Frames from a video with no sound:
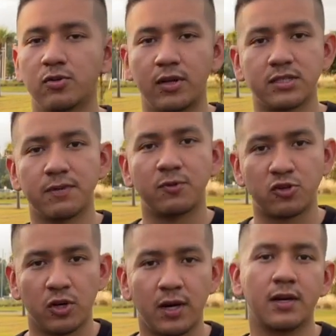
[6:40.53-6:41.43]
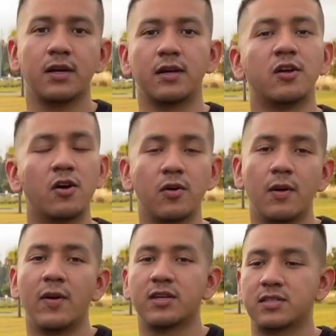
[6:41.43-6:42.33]
does lift your truck. You know, it
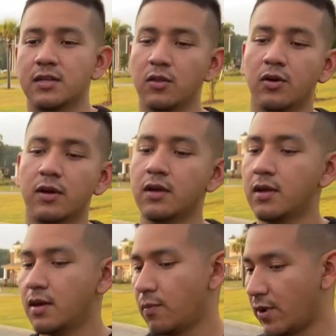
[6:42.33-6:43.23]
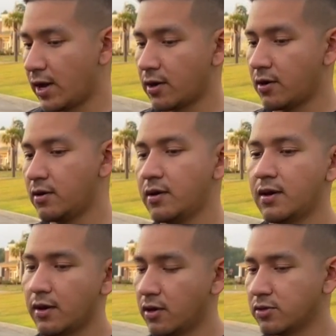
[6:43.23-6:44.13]
makes it look better.
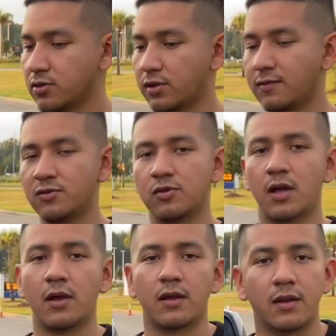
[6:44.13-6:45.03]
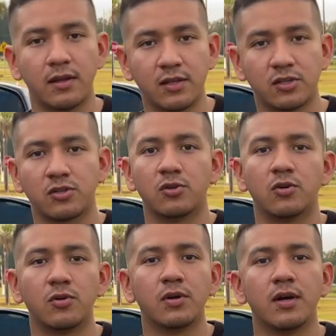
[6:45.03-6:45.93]
It also gives you that
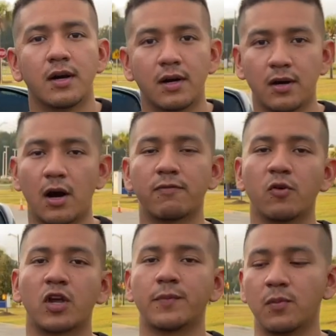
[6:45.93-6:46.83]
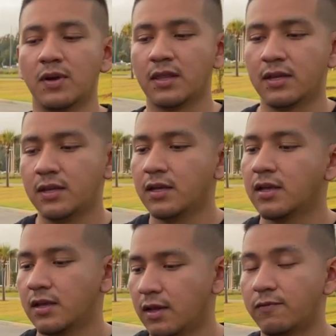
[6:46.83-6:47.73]
additional off-road capability
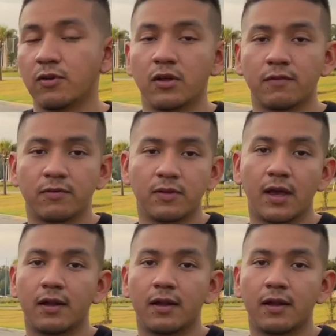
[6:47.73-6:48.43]
if you're looking for that.